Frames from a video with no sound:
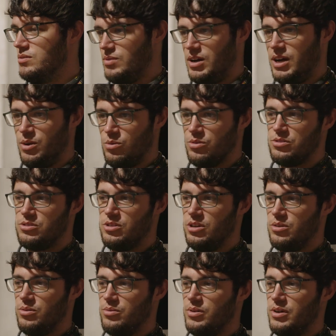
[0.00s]
I was
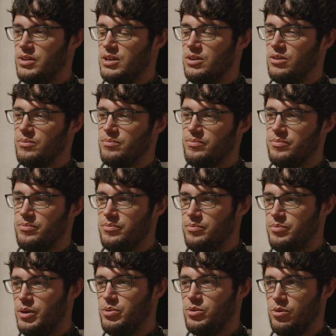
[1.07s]
too. And then you've got
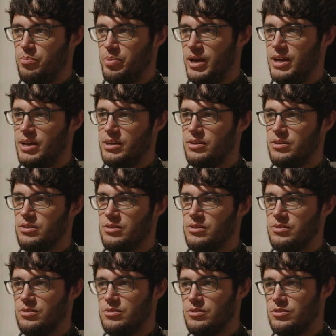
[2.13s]
people who are paying
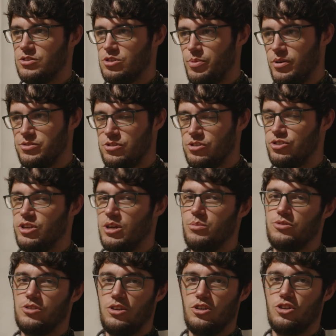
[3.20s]
sponsorship
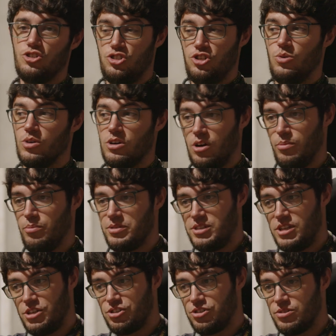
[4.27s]
so you could do a
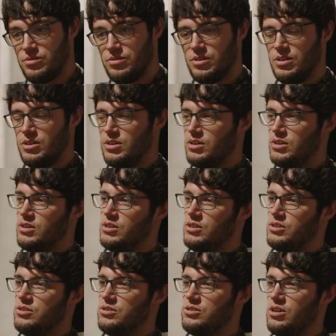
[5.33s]
competition.
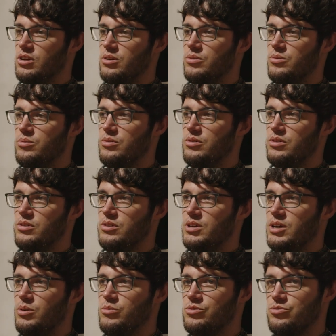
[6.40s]
So
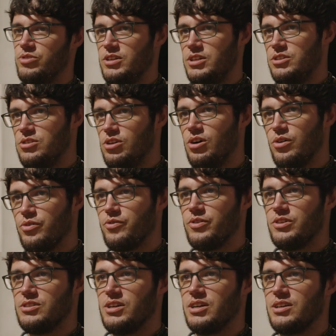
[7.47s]
it was really tough,
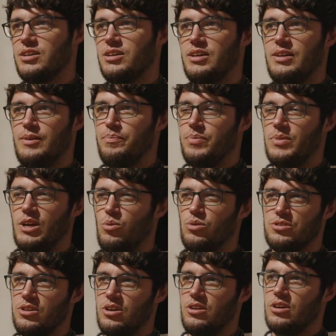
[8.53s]
because like I
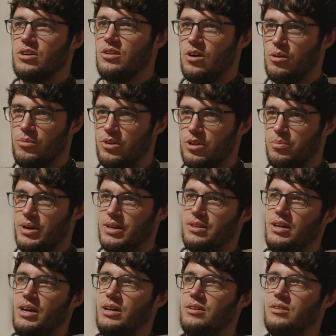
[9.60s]
wasn't earning a lot of money back
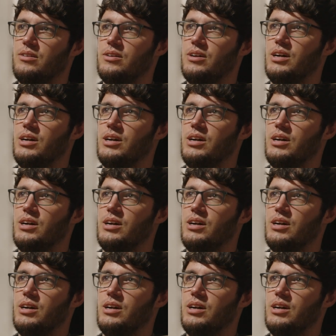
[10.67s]
then.